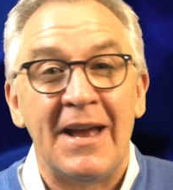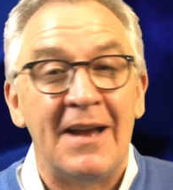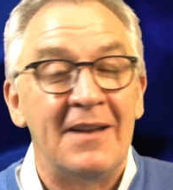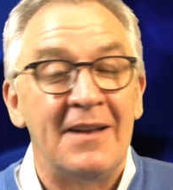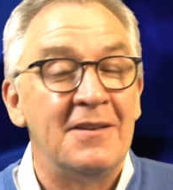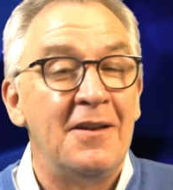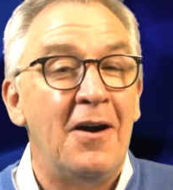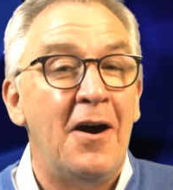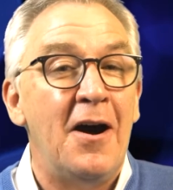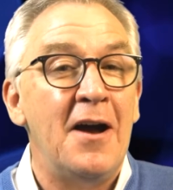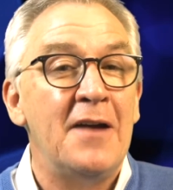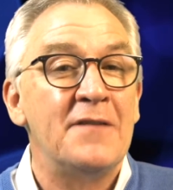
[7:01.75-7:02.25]
our
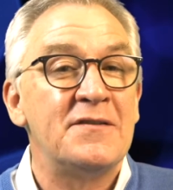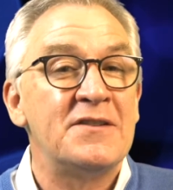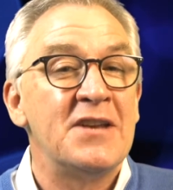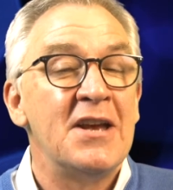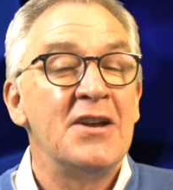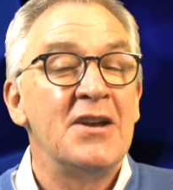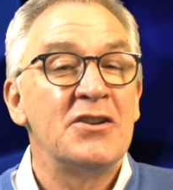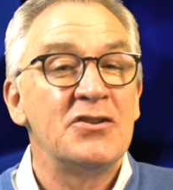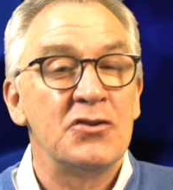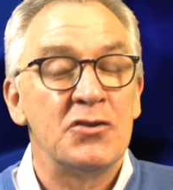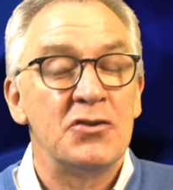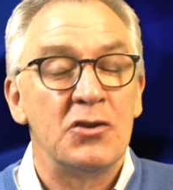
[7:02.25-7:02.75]
lives
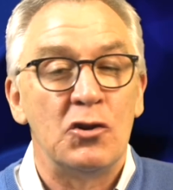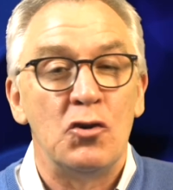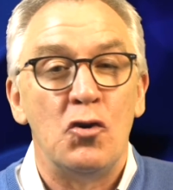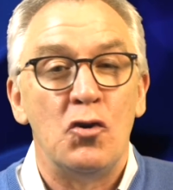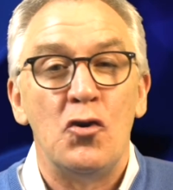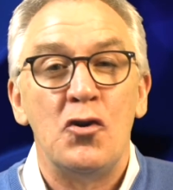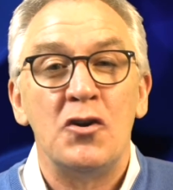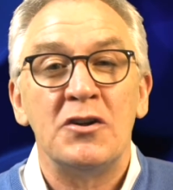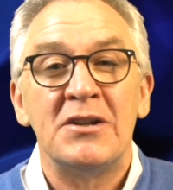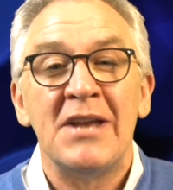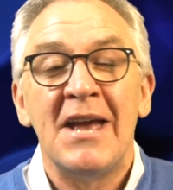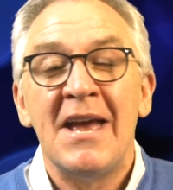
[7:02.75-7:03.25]
to the
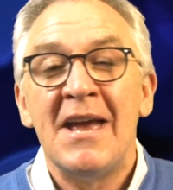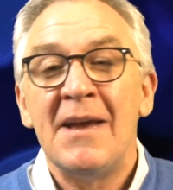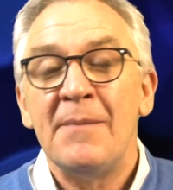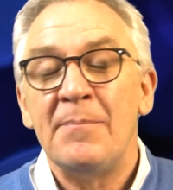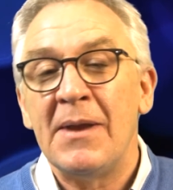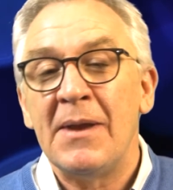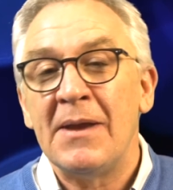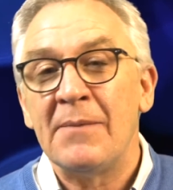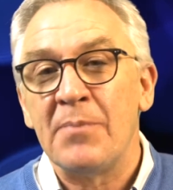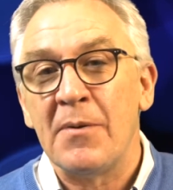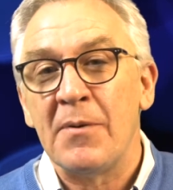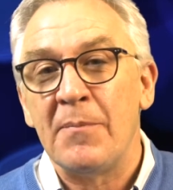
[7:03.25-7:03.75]
Lord,
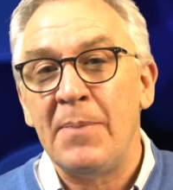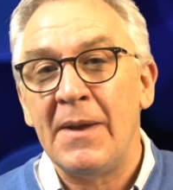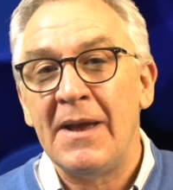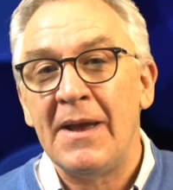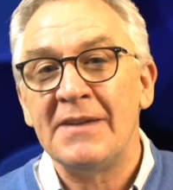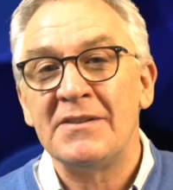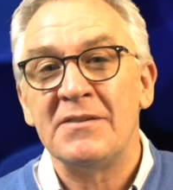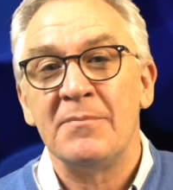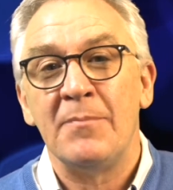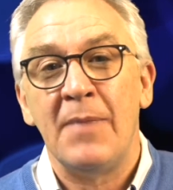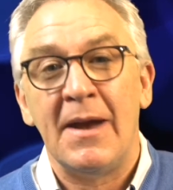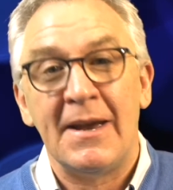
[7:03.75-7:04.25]
being prepared
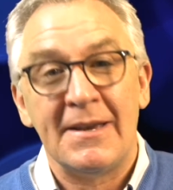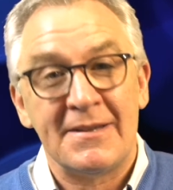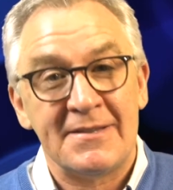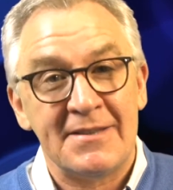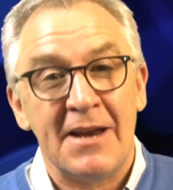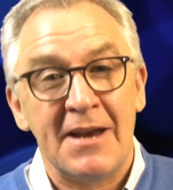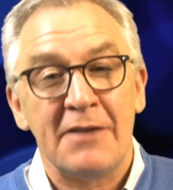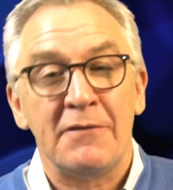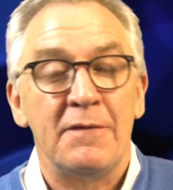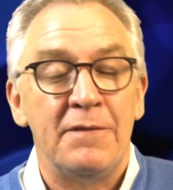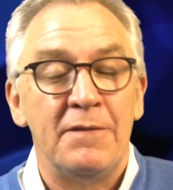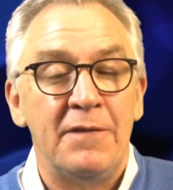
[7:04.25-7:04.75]
to make
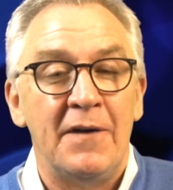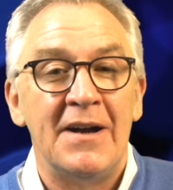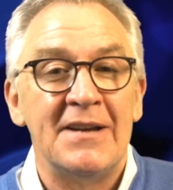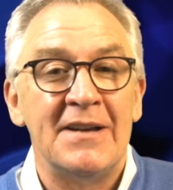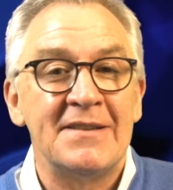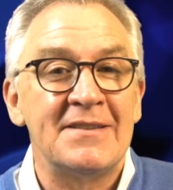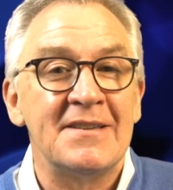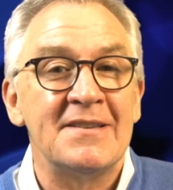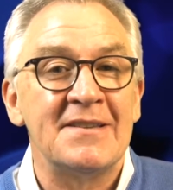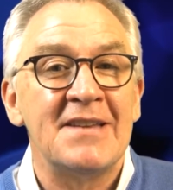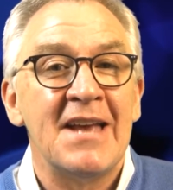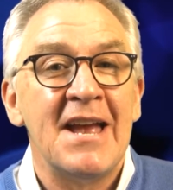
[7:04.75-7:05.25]

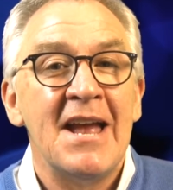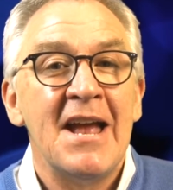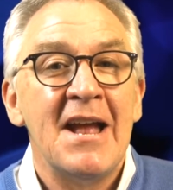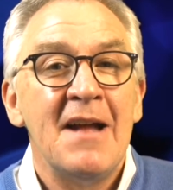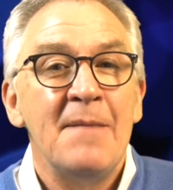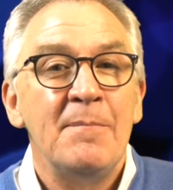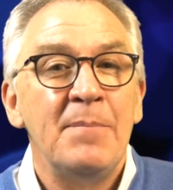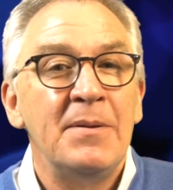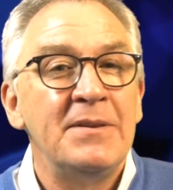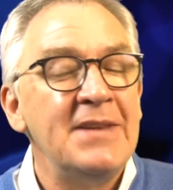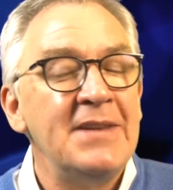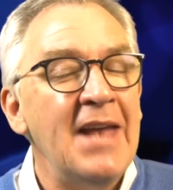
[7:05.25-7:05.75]
sacrifices.
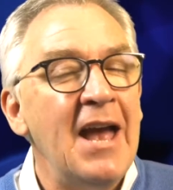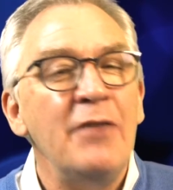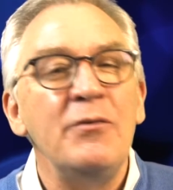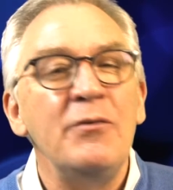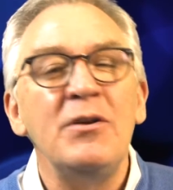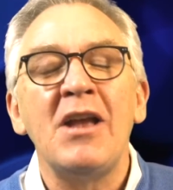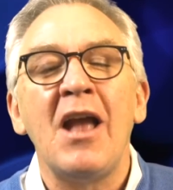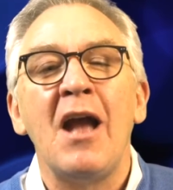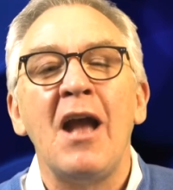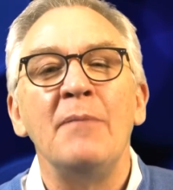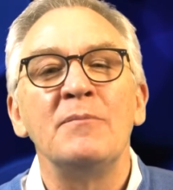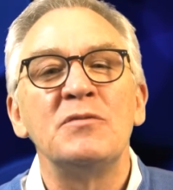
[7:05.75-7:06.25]
But now we
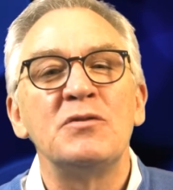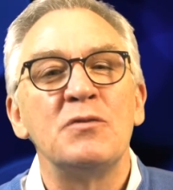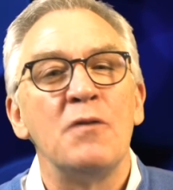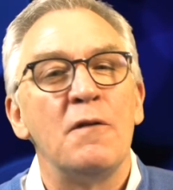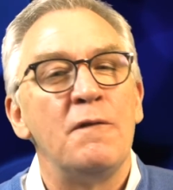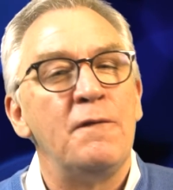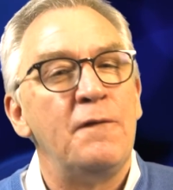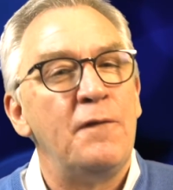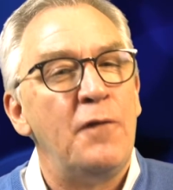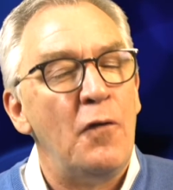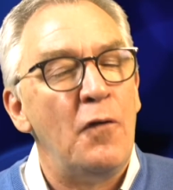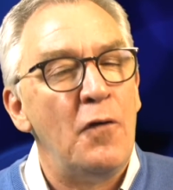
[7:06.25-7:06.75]
come to a
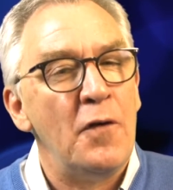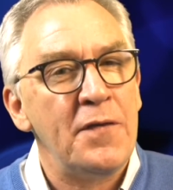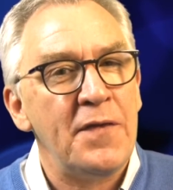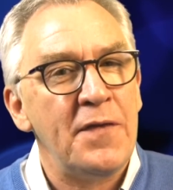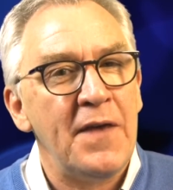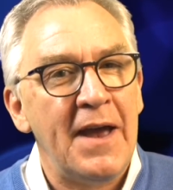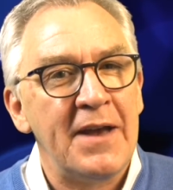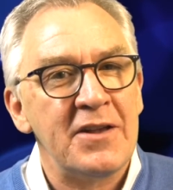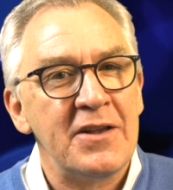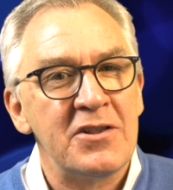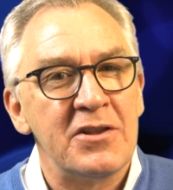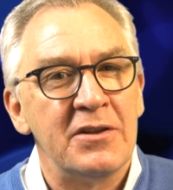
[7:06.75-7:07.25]
fourth
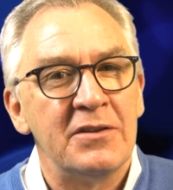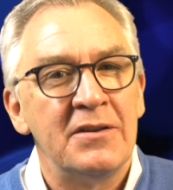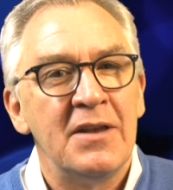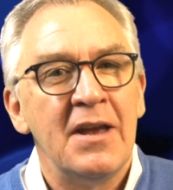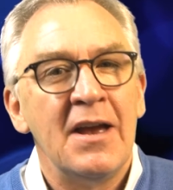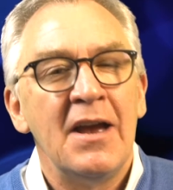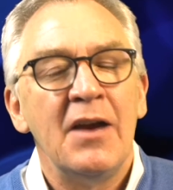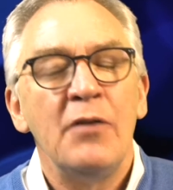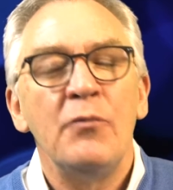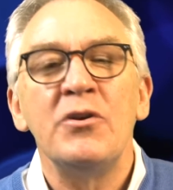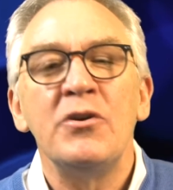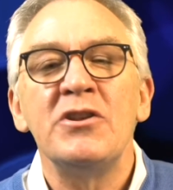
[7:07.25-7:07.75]
action,
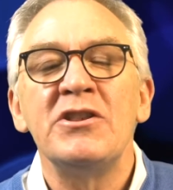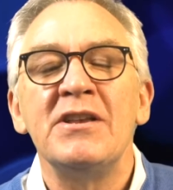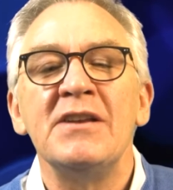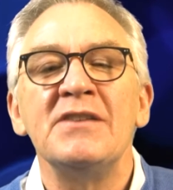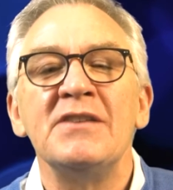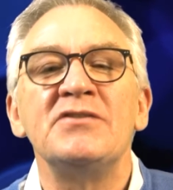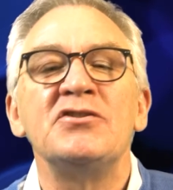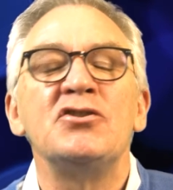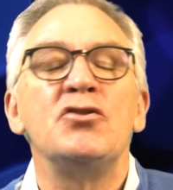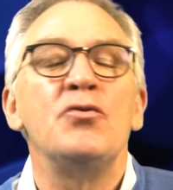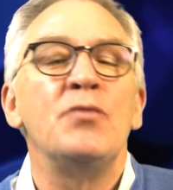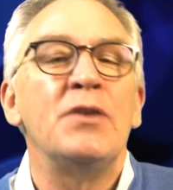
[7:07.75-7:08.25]
which
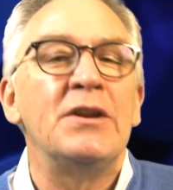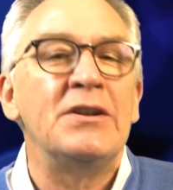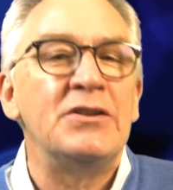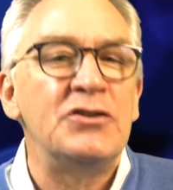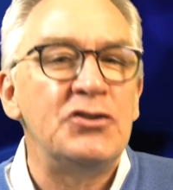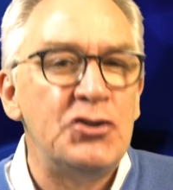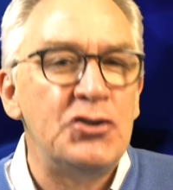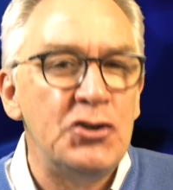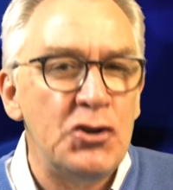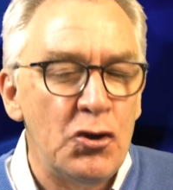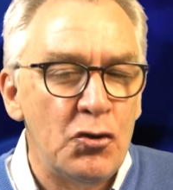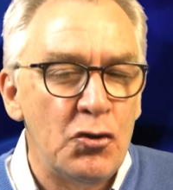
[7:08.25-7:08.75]
is to
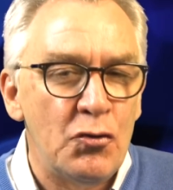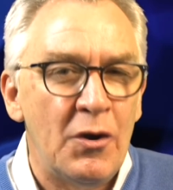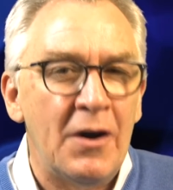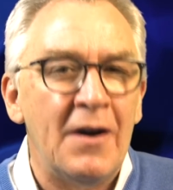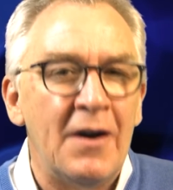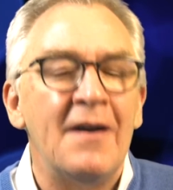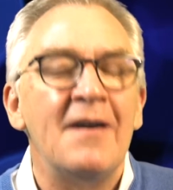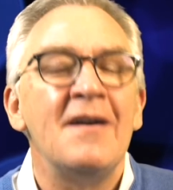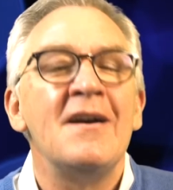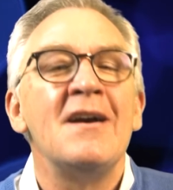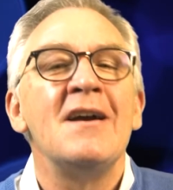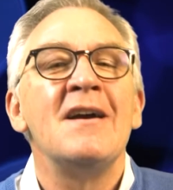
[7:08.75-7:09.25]

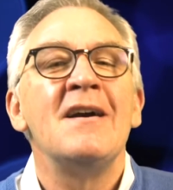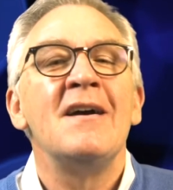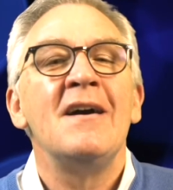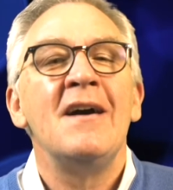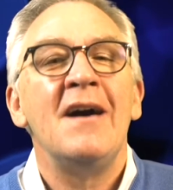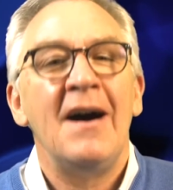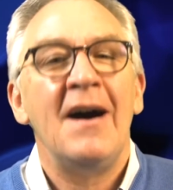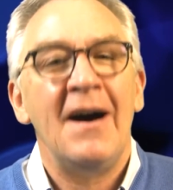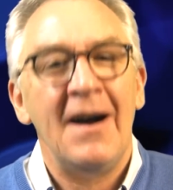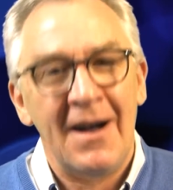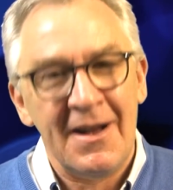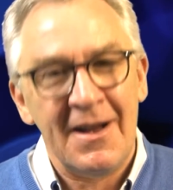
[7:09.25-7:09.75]
endure
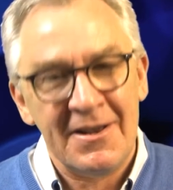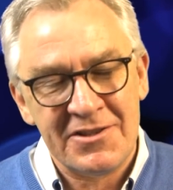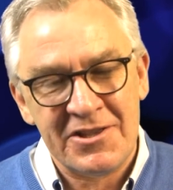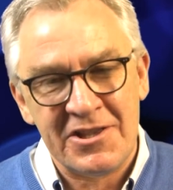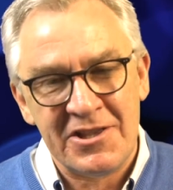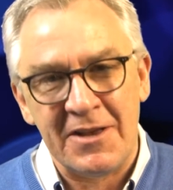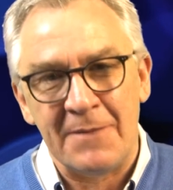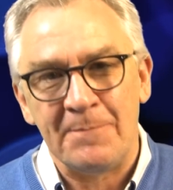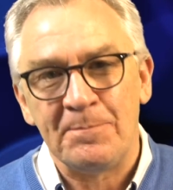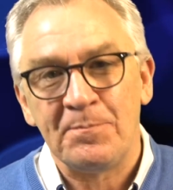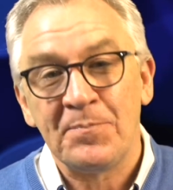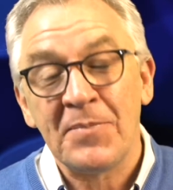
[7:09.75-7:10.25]

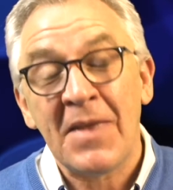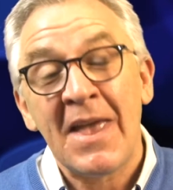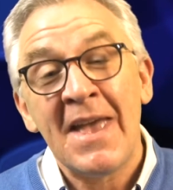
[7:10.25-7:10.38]
hardship.